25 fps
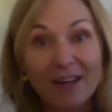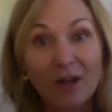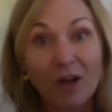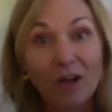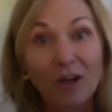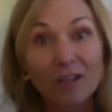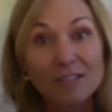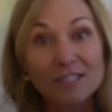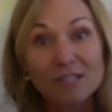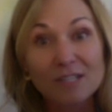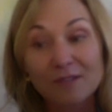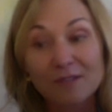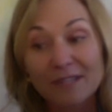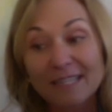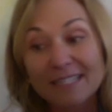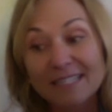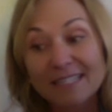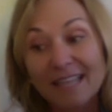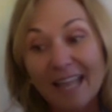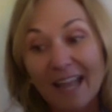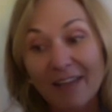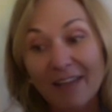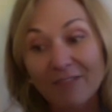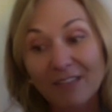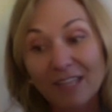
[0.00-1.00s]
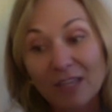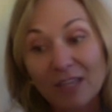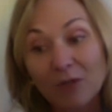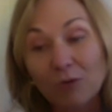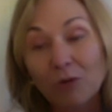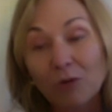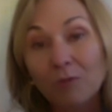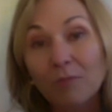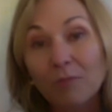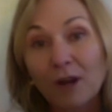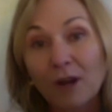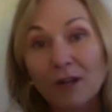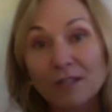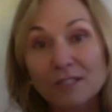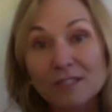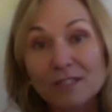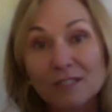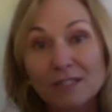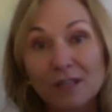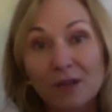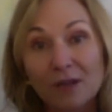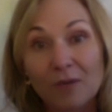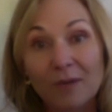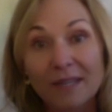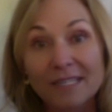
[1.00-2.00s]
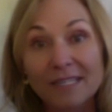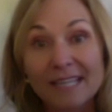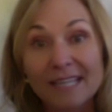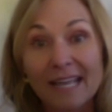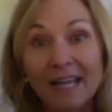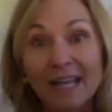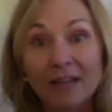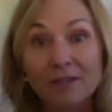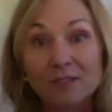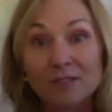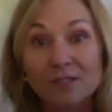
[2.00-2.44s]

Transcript: also needs to have equal parts slowing down,